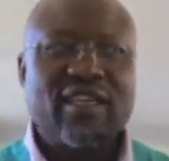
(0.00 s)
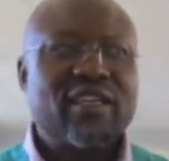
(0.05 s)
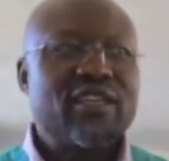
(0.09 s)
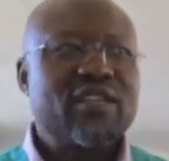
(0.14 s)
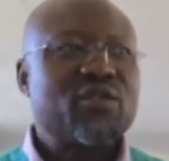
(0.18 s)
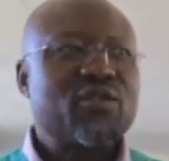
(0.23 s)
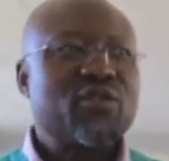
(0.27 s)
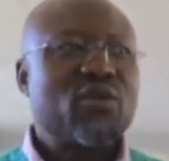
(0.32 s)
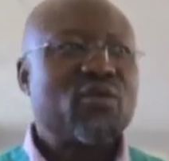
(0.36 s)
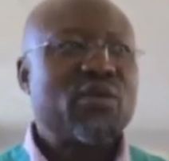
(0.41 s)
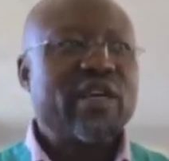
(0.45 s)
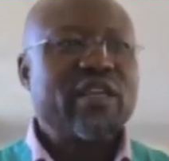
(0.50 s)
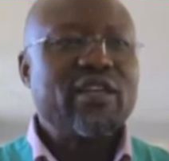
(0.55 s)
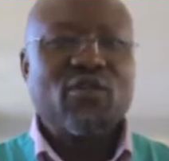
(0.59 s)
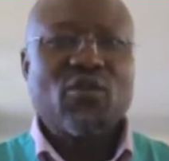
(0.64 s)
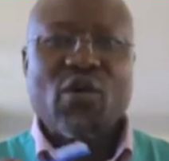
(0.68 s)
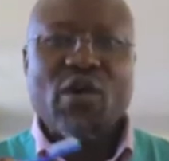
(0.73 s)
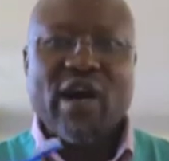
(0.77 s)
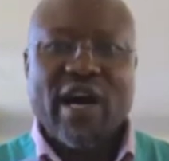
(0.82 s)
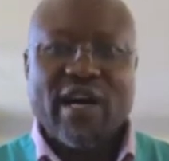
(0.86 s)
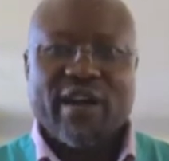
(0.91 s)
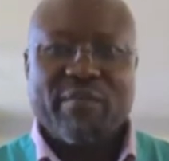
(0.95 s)
So when you
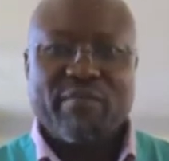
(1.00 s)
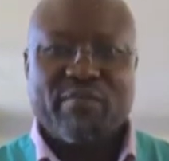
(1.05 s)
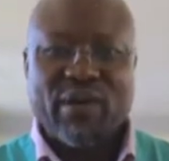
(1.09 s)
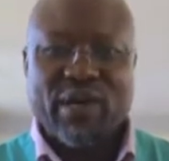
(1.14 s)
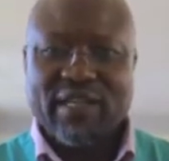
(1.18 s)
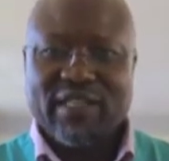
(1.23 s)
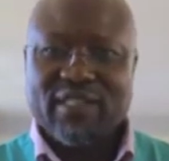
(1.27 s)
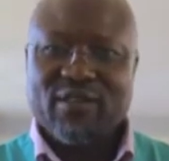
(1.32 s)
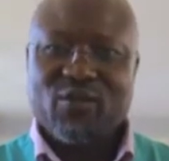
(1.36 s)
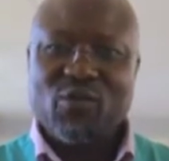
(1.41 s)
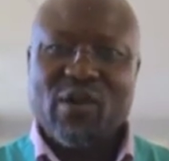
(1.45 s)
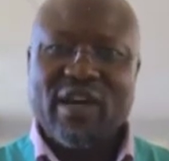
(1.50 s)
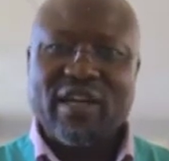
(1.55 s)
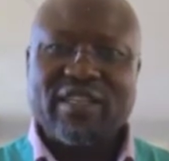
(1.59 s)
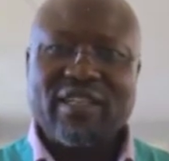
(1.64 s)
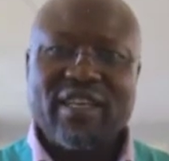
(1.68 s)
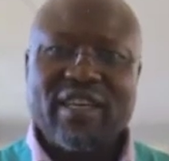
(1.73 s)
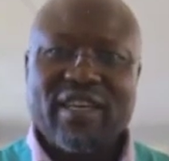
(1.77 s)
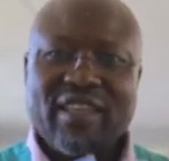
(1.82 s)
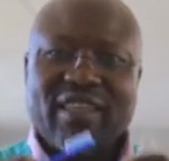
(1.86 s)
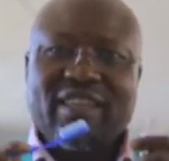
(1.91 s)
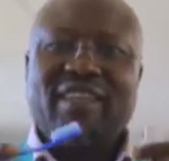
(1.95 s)
hurry brushing your
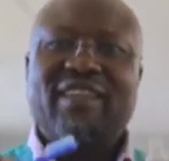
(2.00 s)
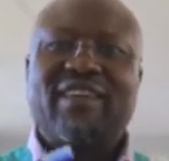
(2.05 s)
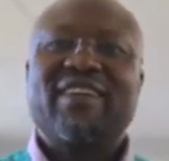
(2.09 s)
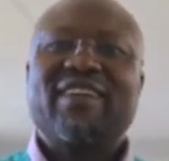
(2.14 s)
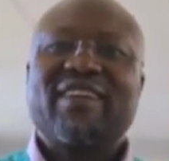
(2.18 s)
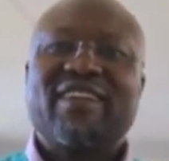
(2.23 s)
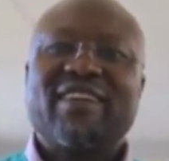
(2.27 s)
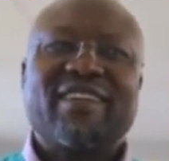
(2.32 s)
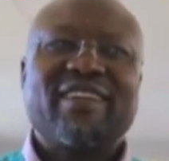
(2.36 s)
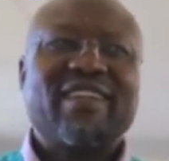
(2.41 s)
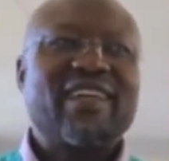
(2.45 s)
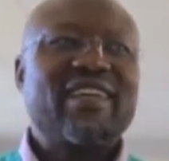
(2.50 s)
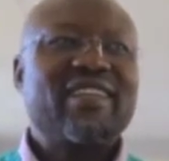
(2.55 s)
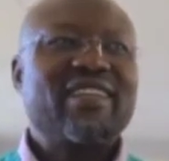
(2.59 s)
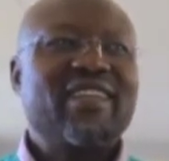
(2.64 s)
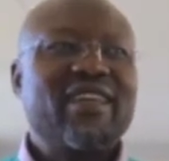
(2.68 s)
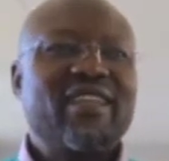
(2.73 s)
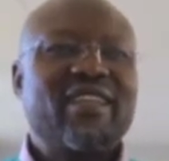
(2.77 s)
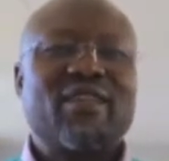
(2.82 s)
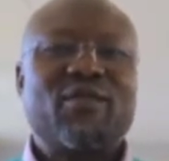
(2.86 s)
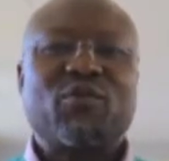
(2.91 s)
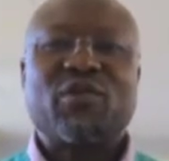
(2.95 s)
teeth, the
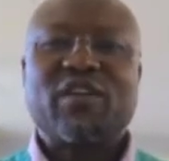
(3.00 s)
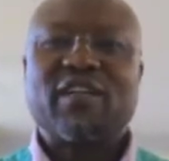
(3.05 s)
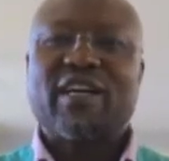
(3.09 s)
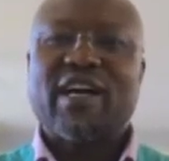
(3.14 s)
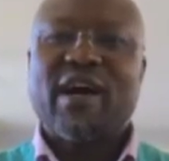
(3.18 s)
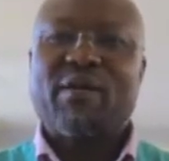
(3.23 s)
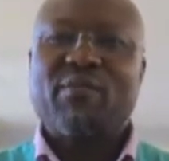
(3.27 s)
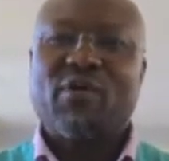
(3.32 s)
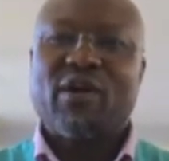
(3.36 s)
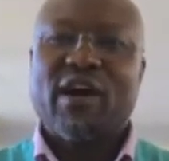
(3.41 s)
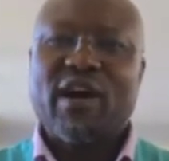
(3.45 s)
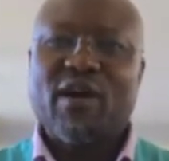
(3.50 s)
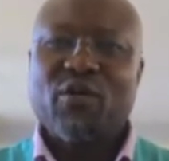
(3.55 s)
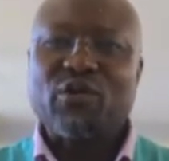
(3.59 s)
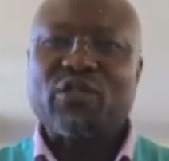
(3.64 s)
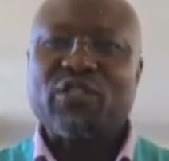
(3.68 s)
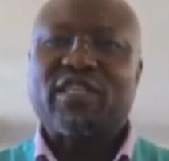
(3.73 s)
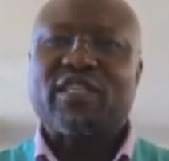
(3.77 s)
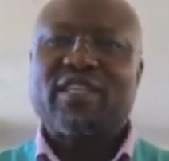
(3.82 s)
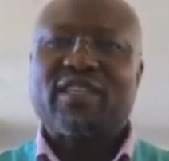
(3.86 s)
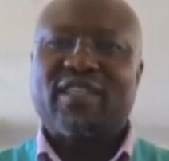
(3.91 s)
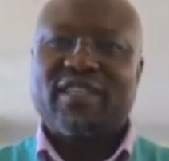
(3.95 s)
teeth will come
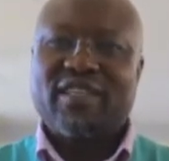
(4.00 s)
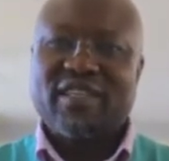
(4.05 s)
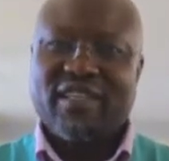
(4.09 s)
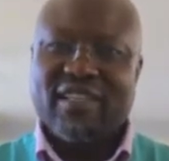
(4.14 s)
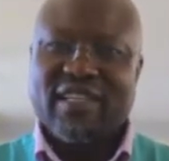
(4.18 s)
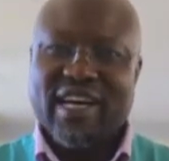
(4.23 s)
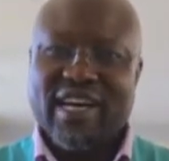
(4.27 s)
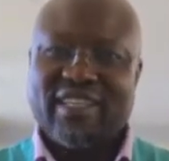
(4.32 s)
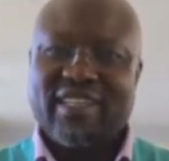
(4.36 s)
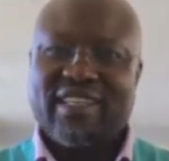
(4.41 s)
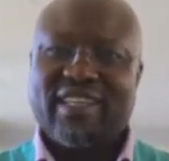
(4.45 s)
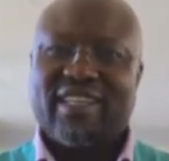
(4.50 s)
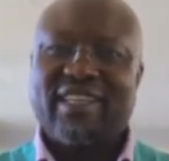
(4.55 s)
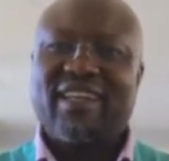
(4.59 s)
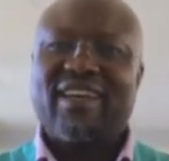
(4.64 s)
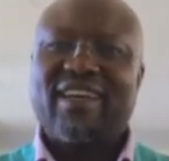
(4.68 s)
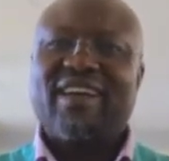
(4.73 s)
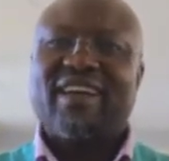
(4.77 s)
out dirty.